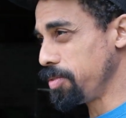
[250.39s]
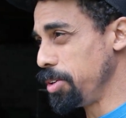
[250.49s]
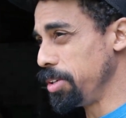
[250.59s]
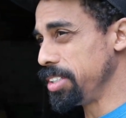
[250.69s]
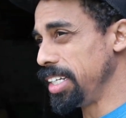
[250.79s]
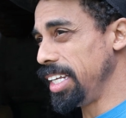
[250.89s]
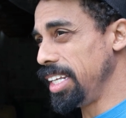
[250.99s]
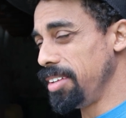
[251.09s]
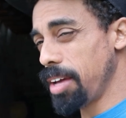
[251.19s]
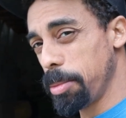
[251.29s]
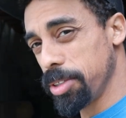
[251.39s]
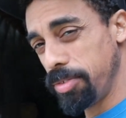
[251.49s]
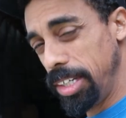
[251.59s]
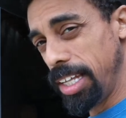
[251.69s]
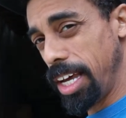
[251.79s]
food is needed and how much
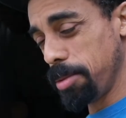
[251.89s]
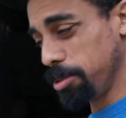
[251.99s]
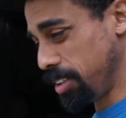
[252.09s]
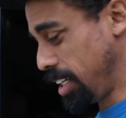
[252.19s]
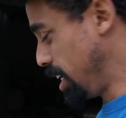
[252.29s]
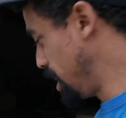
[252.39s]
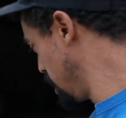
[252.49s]
feed the animals need,